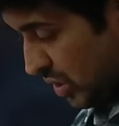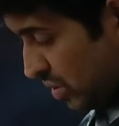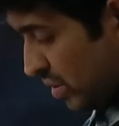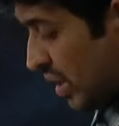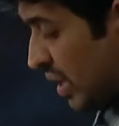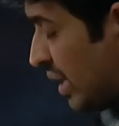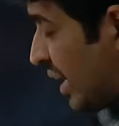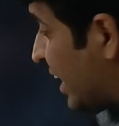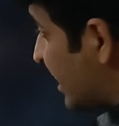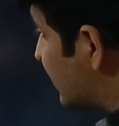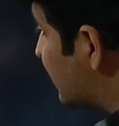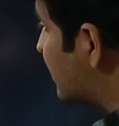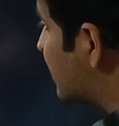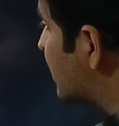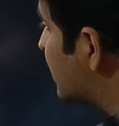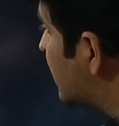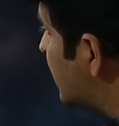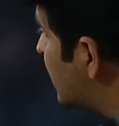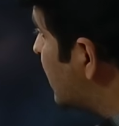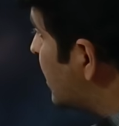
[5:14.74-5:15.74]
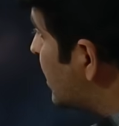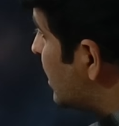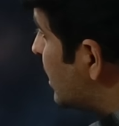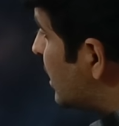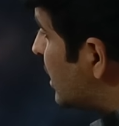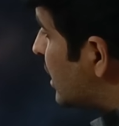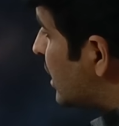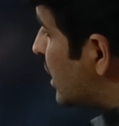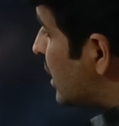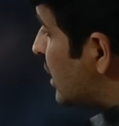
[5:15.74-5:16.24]
Okay, next.
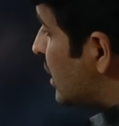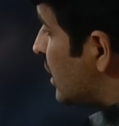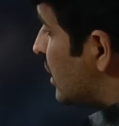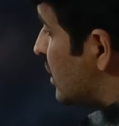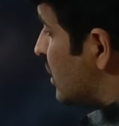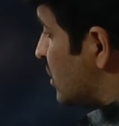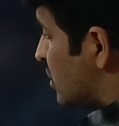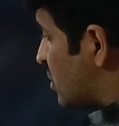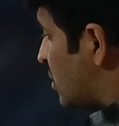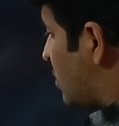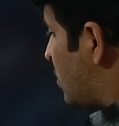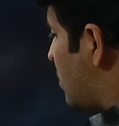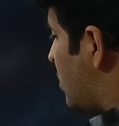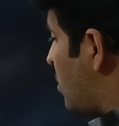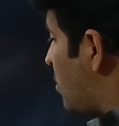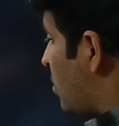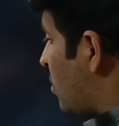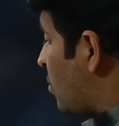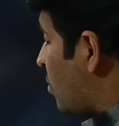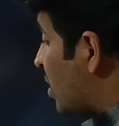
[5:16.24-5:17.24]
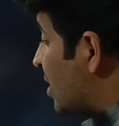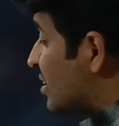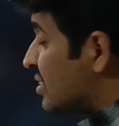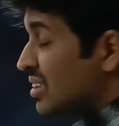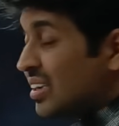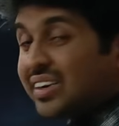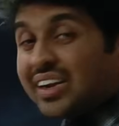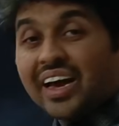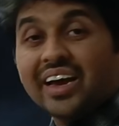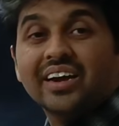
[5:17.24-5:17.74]
So, what
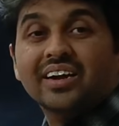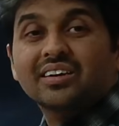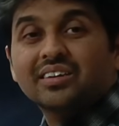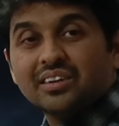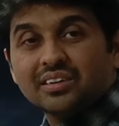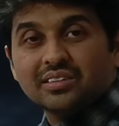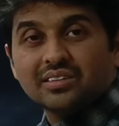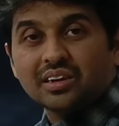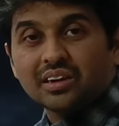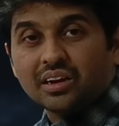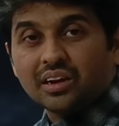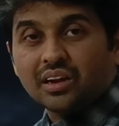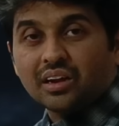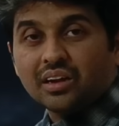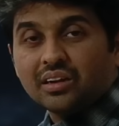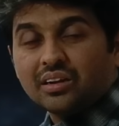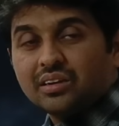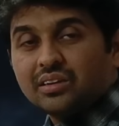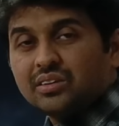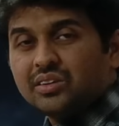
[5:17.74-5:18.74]
is a director circle?